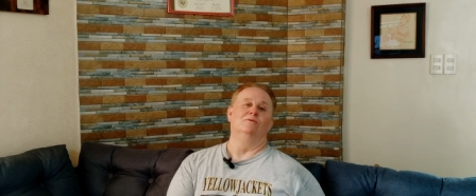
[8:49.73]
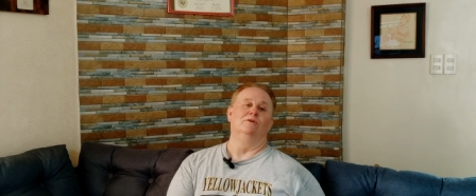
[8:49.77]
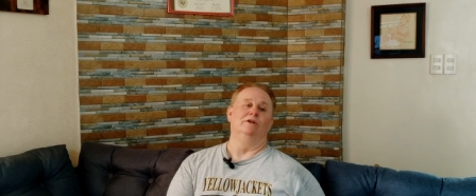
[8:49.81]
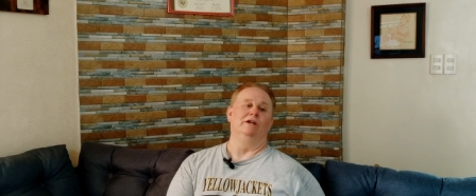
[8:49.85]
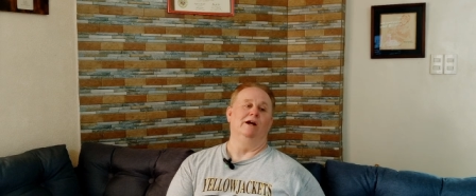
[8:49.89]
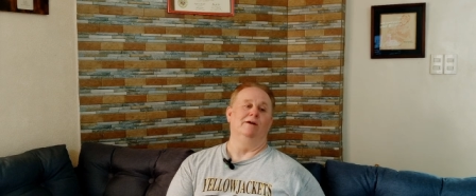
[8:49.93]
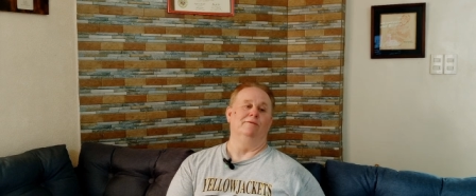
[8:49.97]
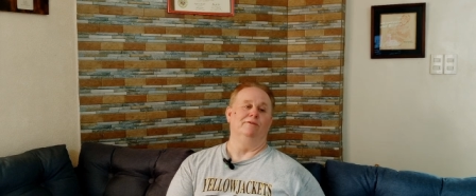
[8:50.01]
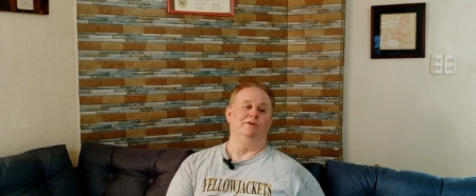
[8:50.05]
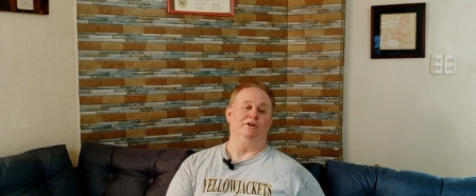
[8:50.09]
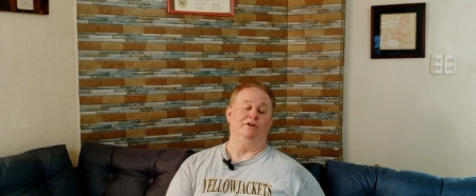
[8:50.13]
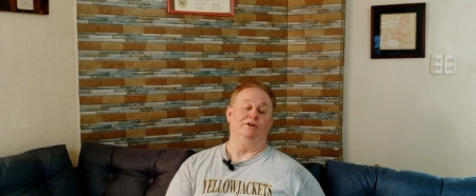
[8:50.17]

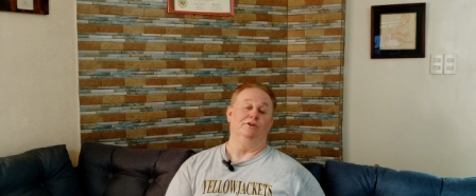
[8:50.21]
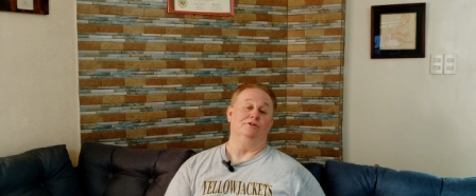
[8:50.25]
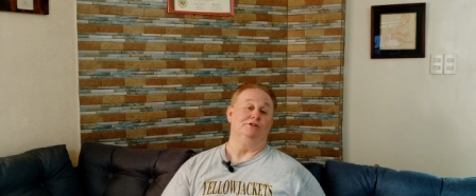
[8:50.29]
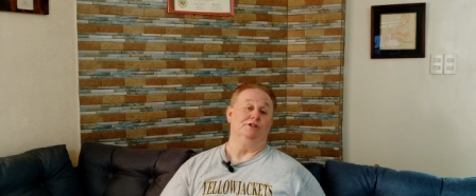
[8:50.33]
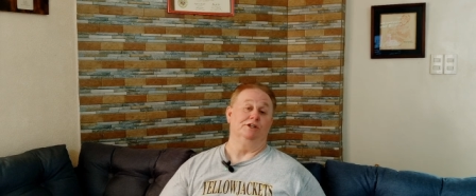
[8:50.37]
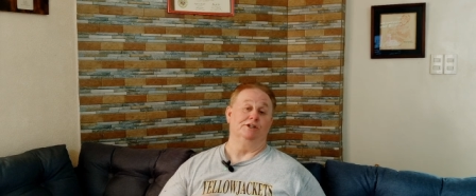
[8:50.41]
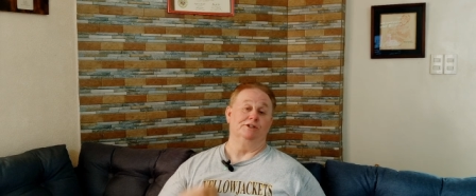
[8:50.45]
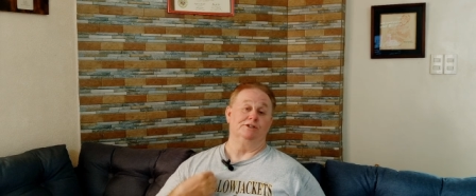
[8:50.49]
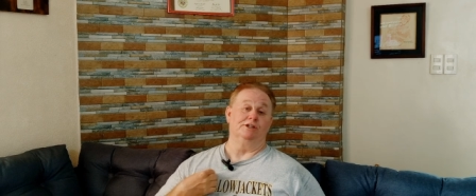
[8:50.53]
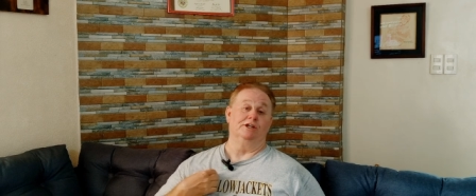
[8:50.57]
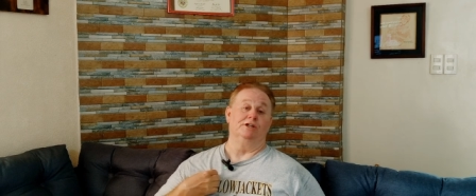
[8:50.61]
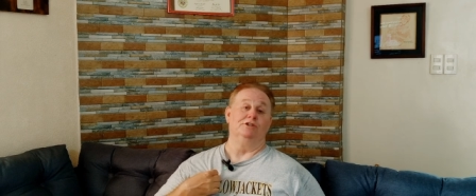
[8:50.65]
Whenever you're
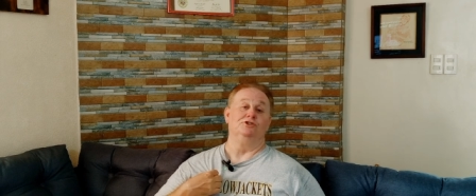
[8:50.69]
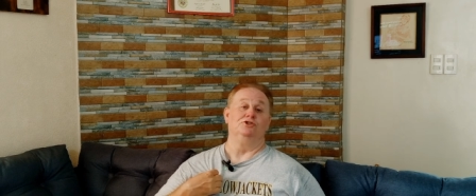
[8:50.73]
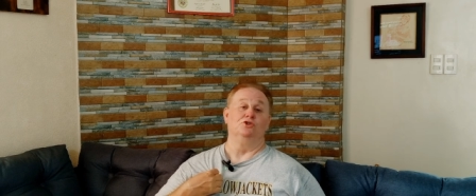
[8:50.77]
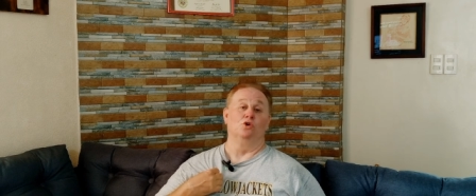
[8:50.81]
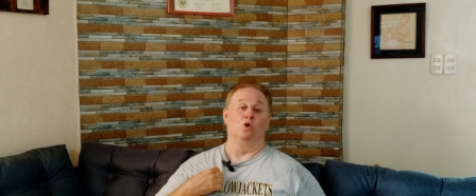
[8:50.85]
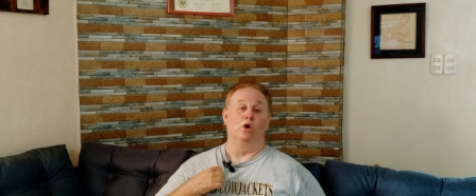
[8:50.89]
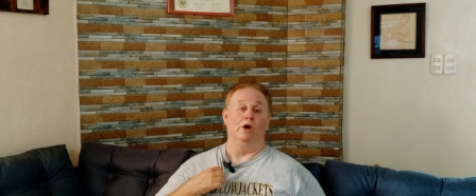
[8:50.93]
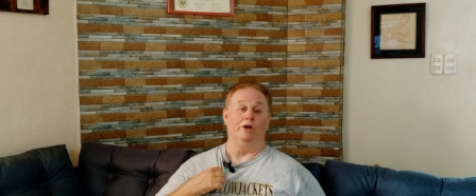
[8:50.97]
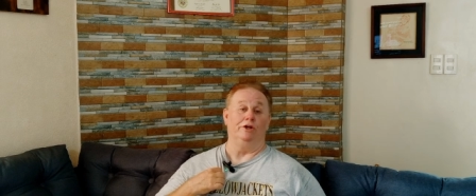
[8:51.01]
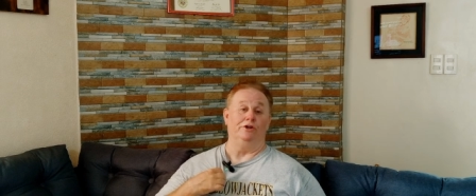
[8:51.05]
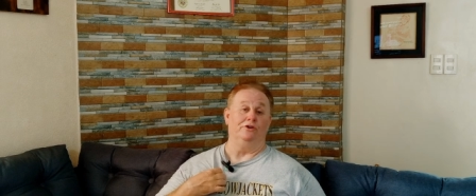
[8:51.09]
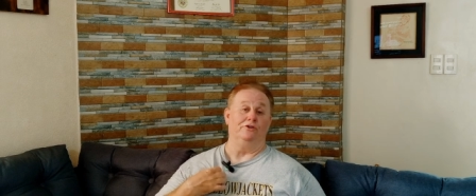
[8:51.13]
just
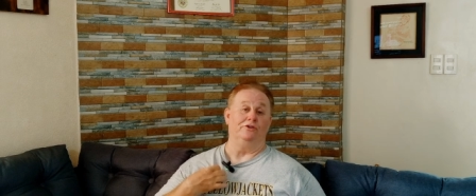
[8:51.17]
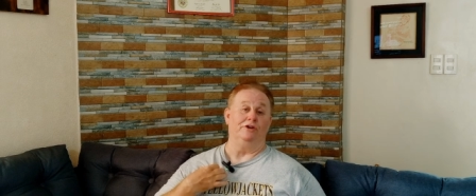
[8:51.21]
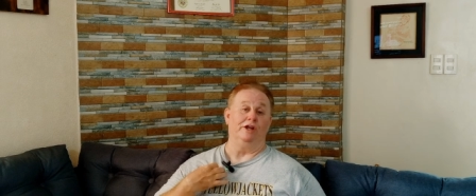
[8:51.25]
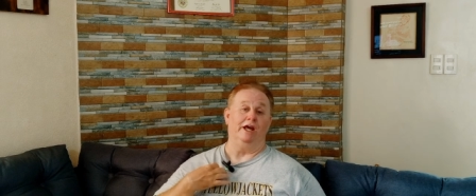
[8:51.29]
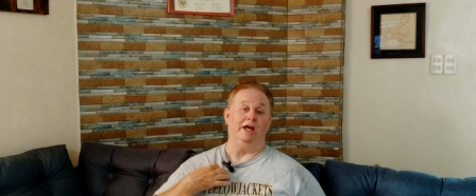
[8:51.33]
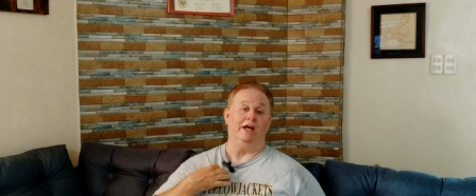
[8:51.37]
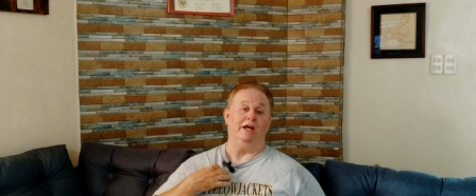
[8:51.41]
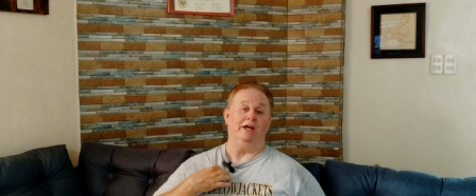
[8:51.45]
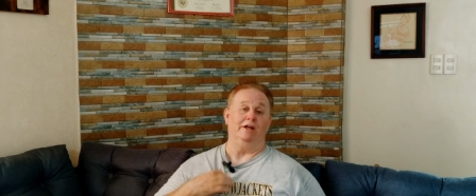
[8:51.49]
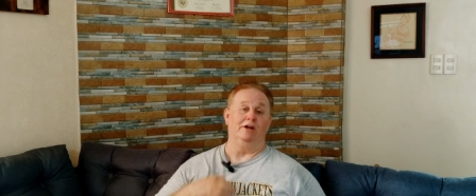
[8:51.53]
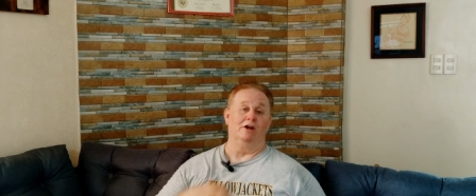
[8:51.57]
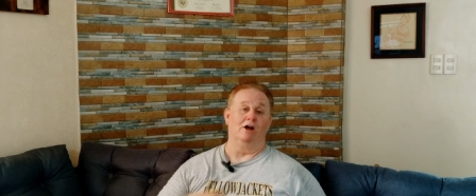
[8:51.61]
enjoying your
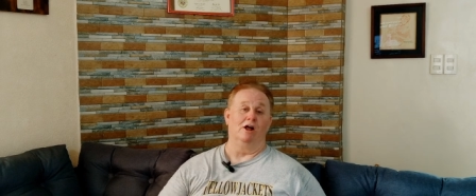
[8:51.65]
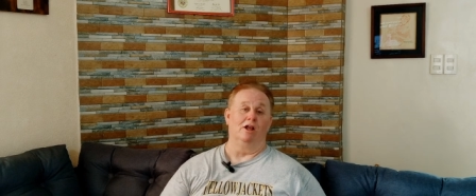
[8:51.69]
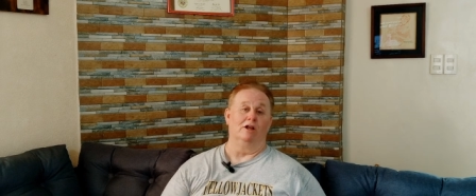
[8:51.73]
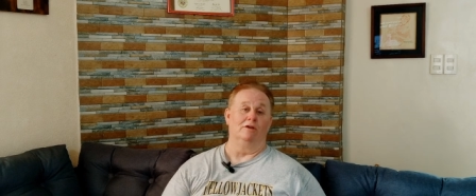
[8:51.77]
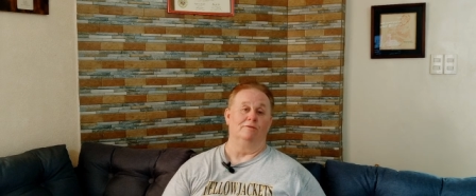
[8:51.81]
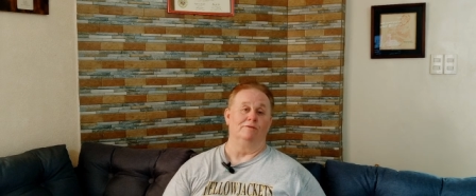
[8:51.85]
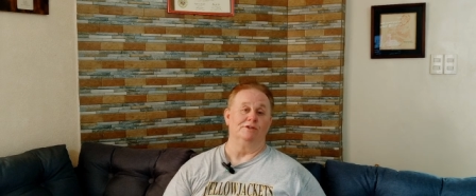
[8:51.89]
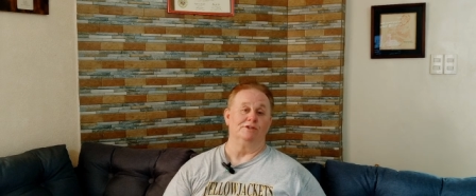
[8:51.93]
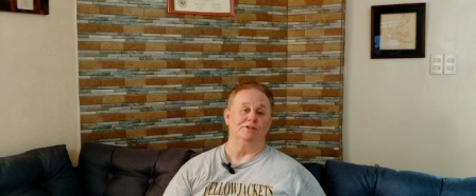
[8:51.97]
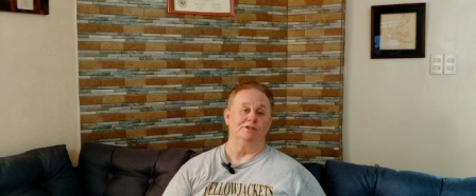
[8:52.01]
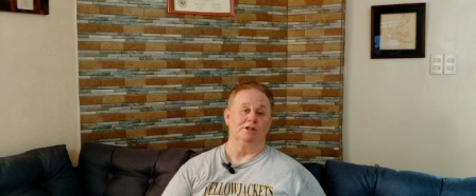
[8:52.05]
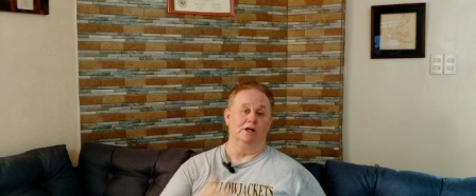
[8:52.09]
day and
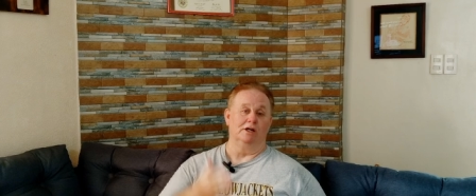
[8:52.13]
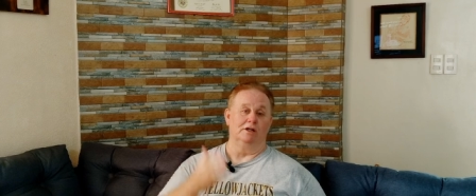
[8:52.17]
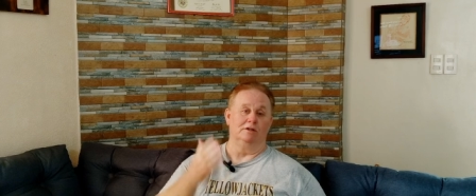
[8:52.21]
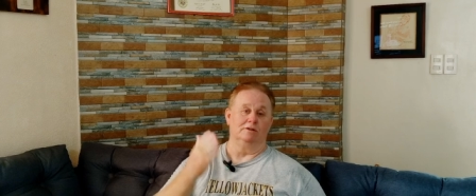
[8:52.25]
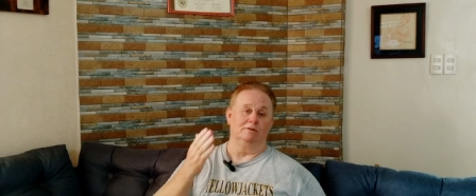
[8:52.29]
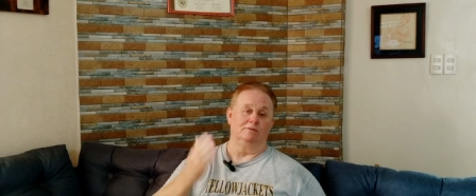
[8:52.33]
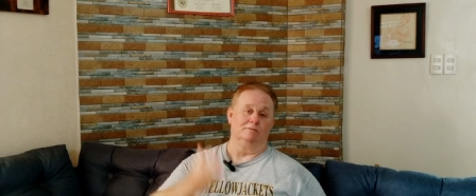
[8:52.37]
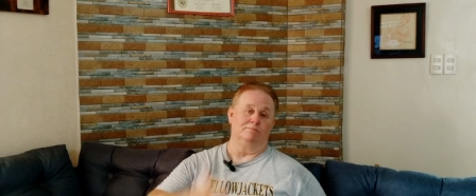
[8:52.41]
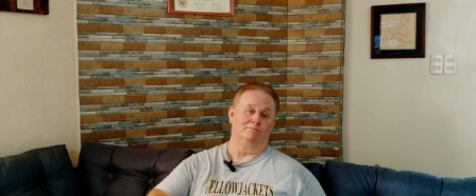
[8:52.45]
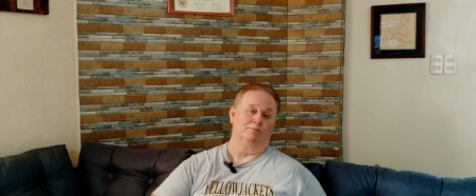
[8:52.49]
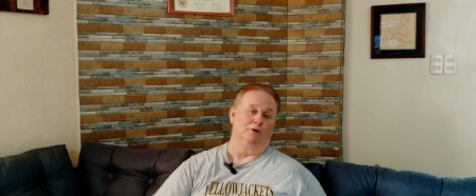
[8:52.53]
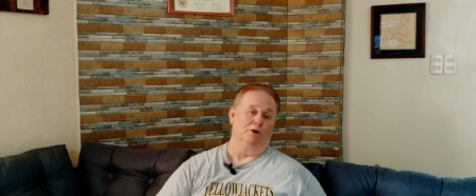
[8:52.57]
all of a
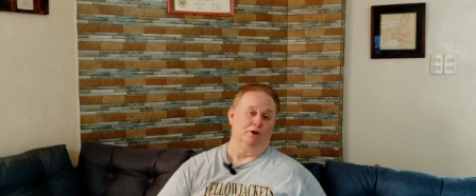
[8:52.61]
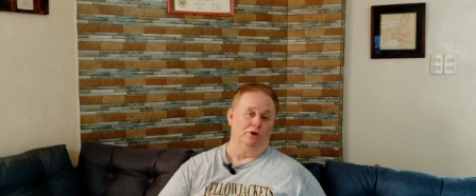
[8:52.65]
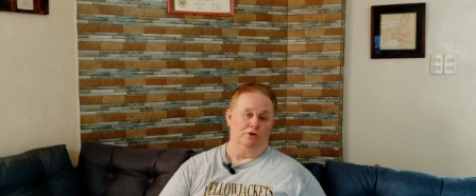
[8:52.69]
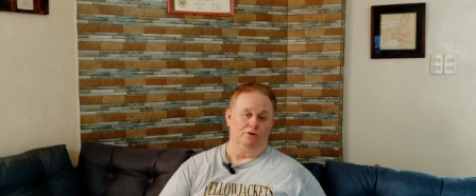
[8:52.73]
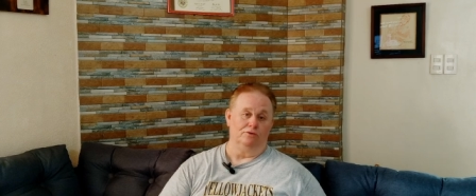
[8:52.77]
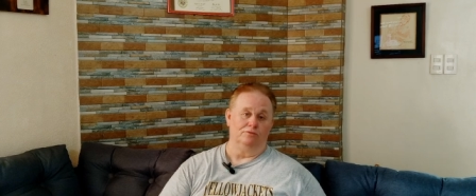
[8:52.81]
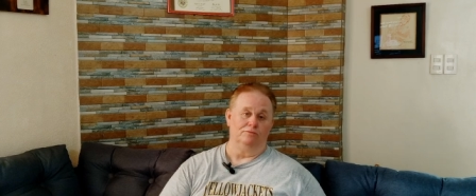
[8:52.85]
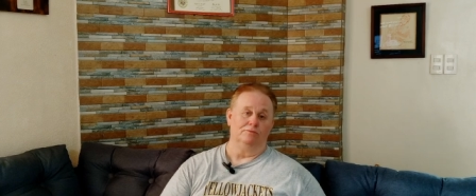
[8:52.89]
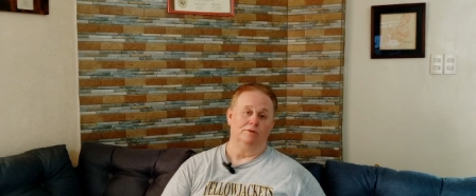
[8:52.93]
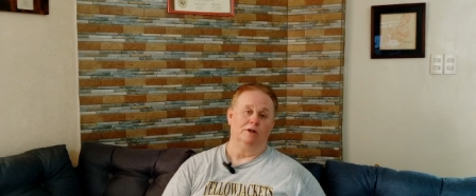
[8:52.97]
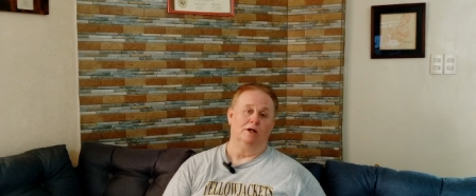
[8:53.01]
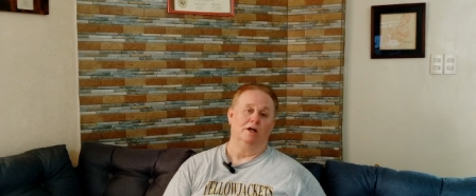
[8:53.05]
sudden,
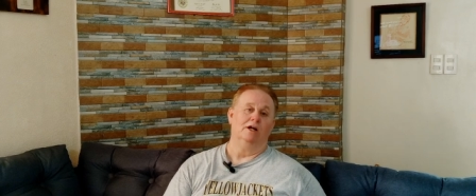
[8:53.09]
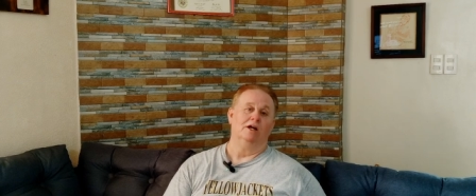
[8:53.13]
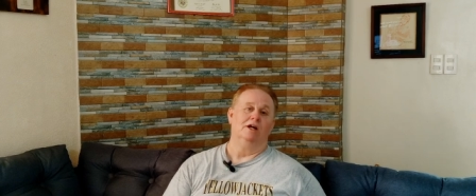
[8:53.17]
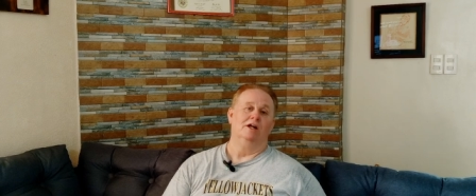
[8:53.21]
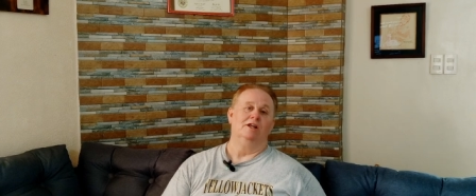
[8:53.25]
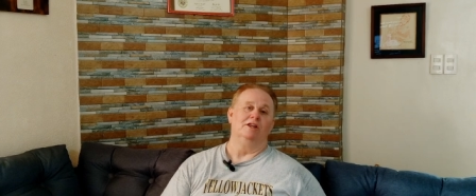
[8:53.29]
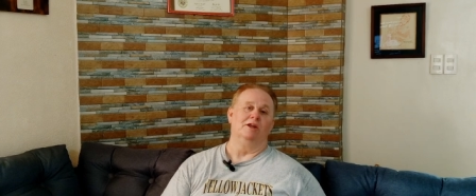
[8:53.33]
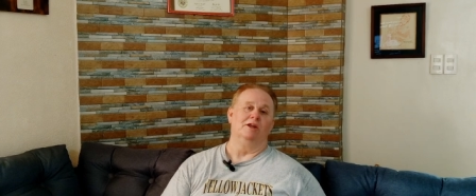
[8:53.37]
boom,